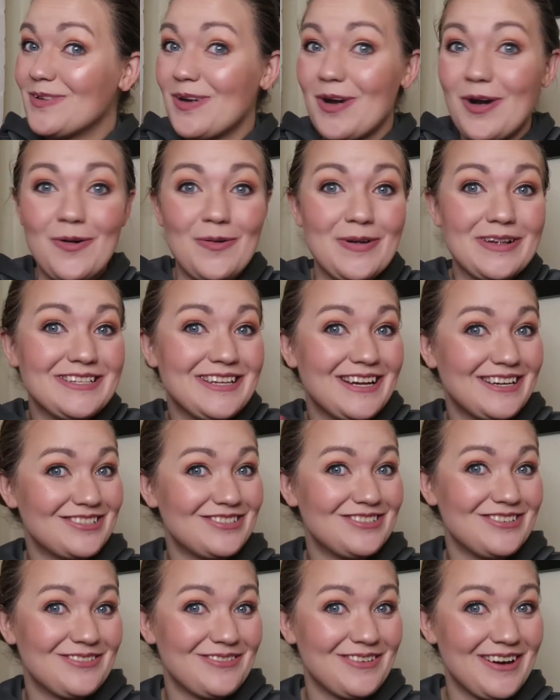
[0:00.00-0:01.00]
always
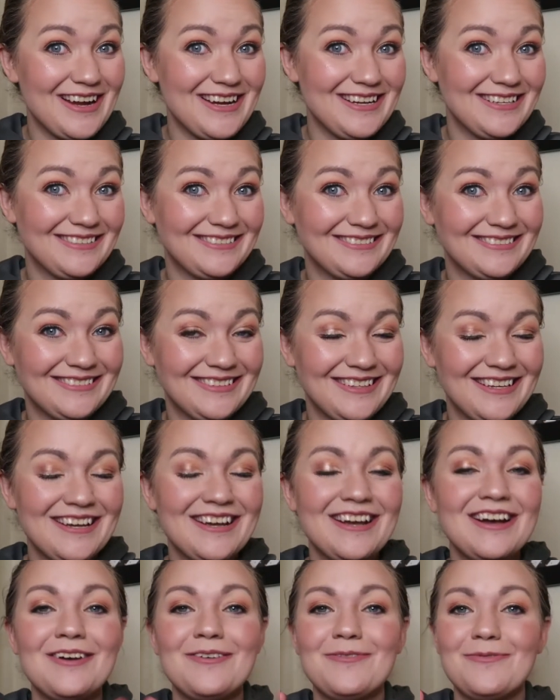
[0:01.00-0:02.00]
next year, right?
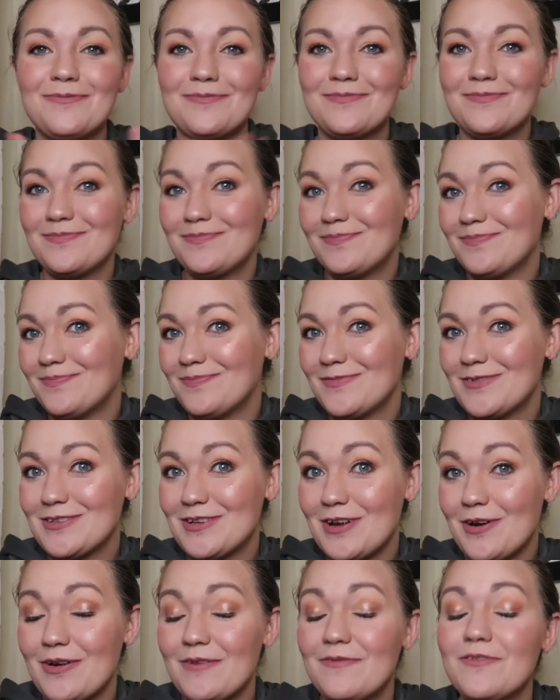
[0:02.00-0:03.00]

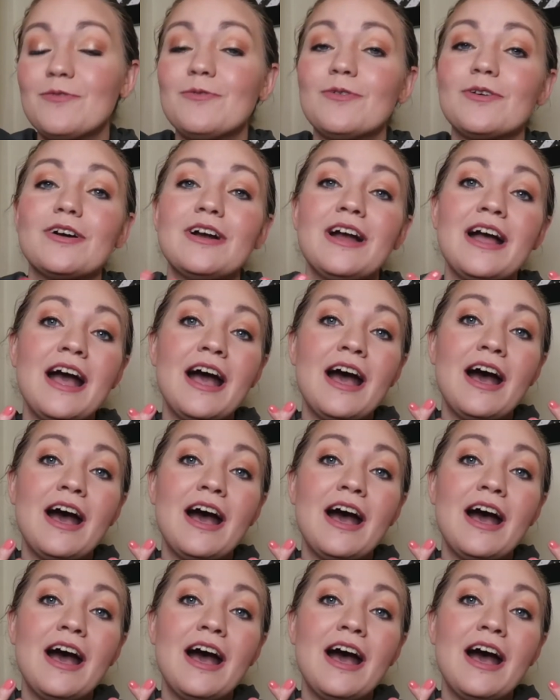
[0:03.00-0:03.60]
So if you were